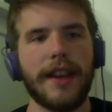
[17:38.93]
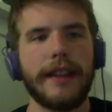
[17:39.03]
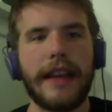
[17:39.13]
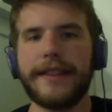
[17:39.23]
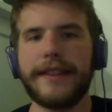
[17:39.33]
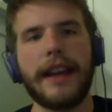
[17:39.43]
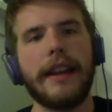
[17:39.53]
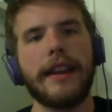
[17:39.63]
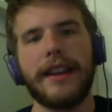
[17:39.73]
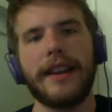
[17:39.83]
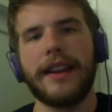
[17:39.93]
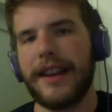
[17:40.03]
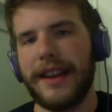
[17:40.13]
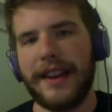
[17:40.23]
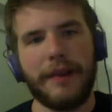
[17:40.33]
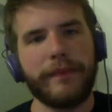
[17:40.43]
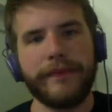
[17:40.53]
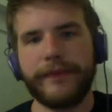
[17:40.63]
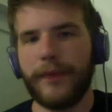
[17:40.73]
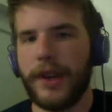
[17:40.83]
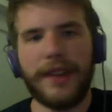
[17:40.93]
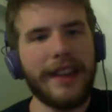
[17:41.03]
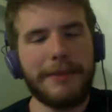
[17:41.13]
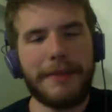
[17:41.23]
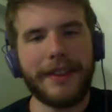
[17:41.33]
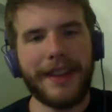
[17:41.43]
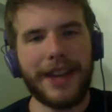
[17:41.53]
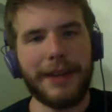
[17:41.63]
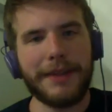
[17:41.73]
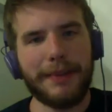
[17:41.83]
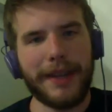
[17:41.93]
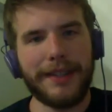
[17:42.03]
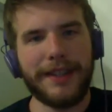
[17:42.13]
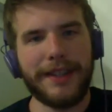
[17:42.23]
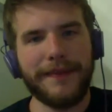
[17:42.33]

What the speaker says: That's it. What do you think about that nom speech?